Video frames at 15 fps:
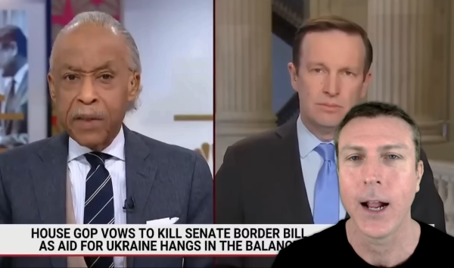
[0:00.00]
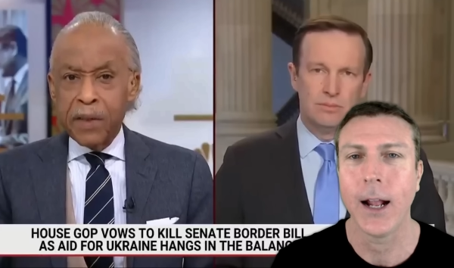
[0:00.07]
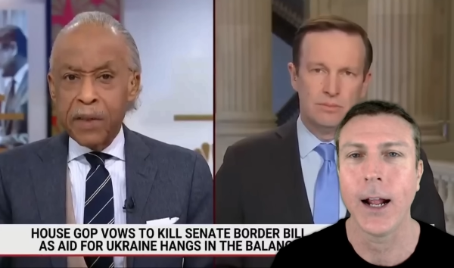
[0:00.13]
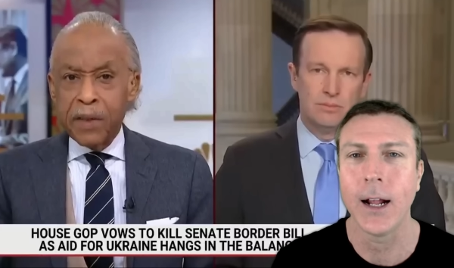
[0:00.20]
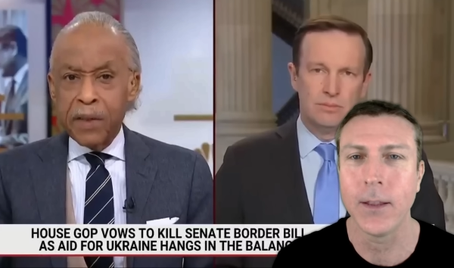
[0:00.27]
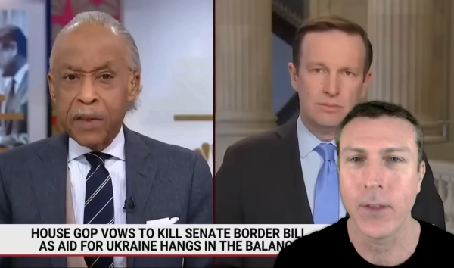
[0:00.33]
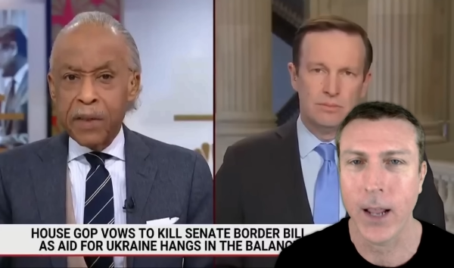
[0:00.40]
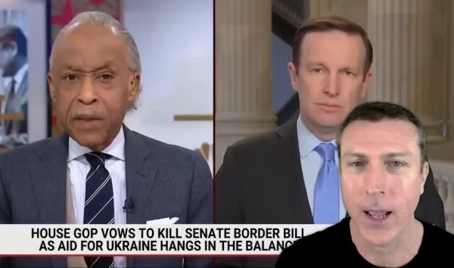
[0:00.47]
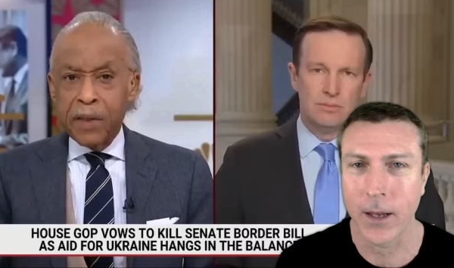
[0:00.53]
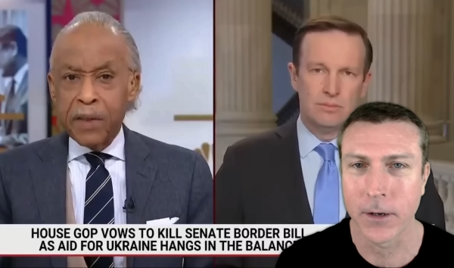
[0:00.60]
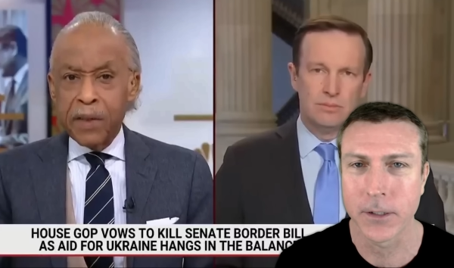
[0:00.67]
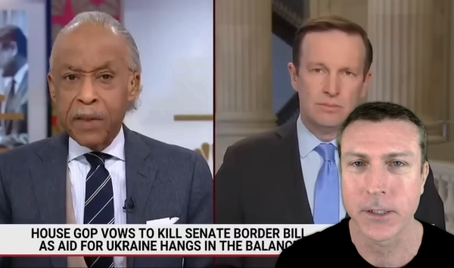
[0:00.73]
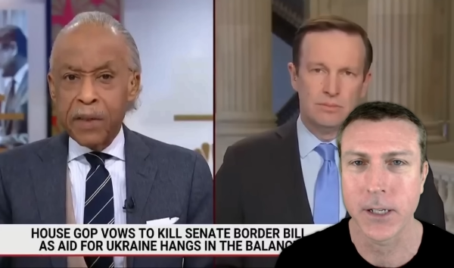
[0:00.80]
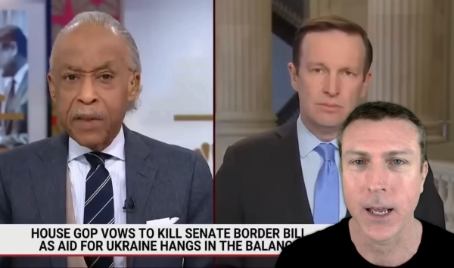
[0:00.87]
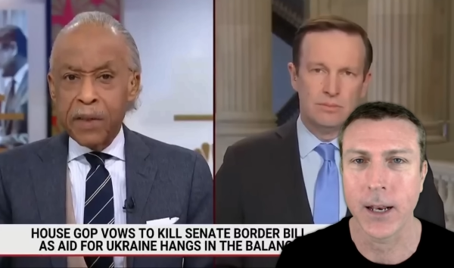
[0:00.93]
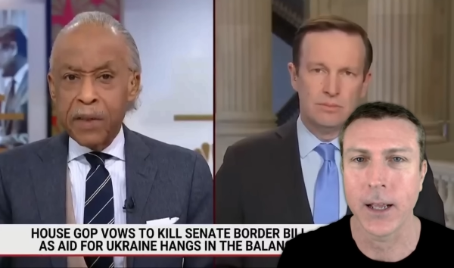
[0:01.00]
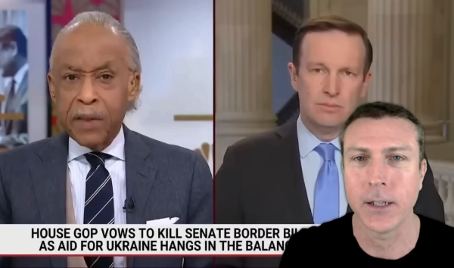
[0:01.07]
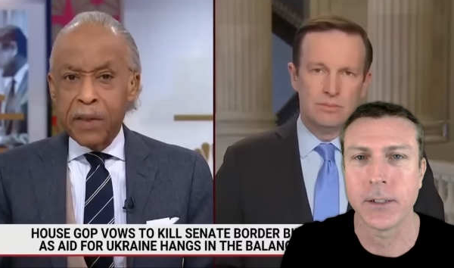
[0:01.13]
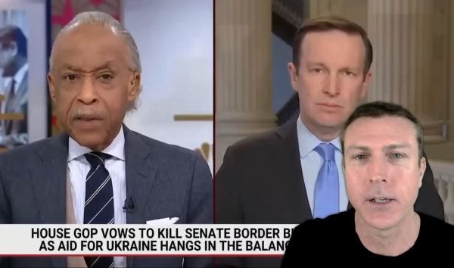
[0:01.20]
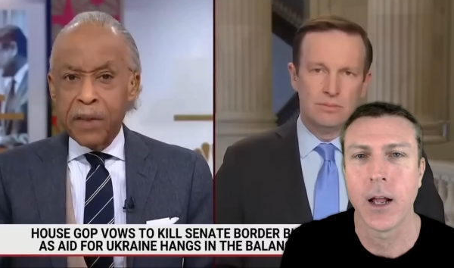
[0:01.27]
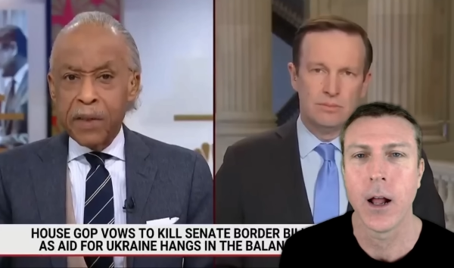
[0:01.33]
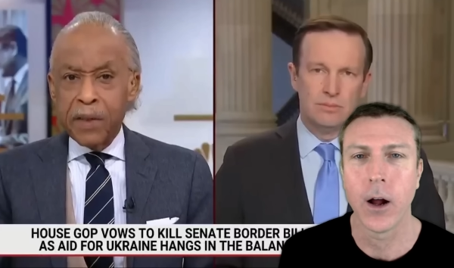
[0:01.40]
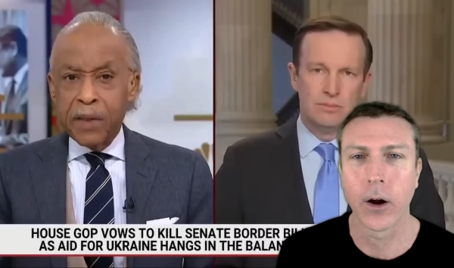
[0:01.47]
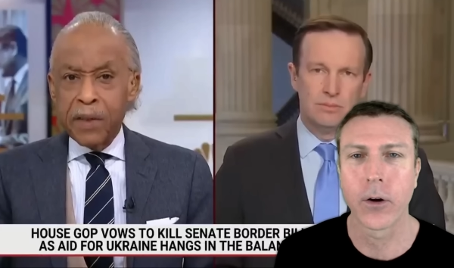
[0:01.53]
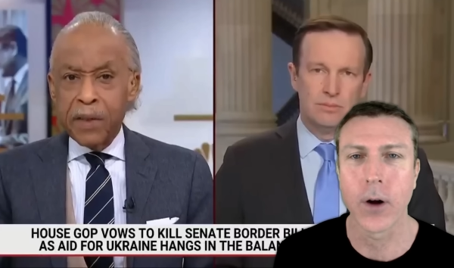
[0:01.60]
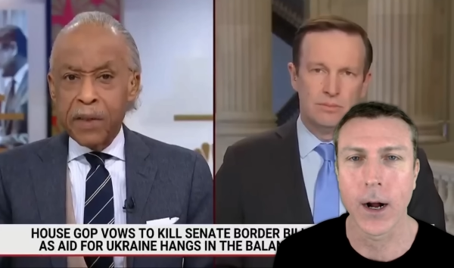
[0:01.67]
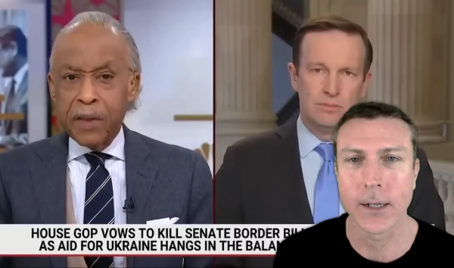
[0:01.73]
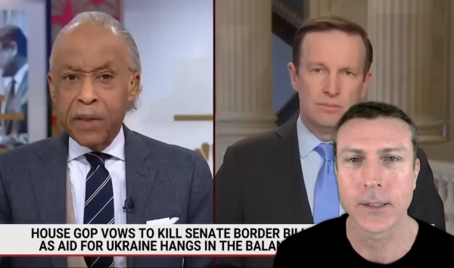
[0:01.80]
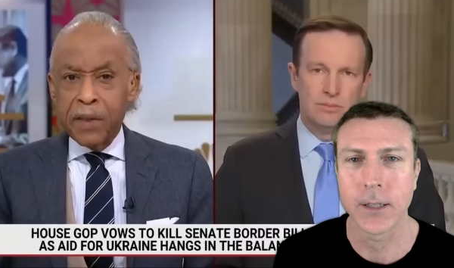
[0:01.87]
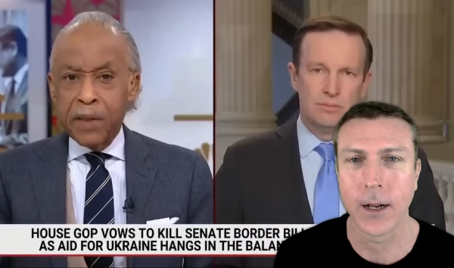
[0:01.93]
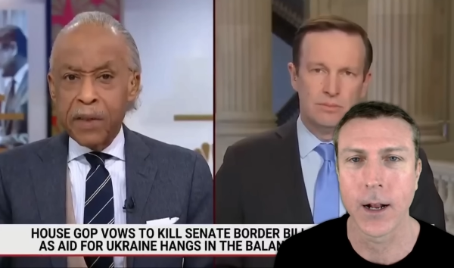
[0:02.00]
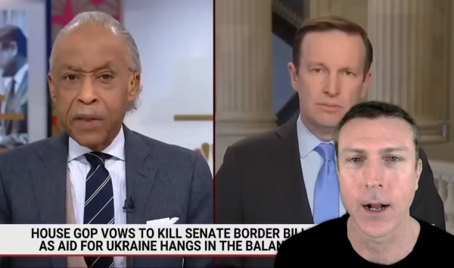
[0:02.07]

Speaker 1: in the inner cities across the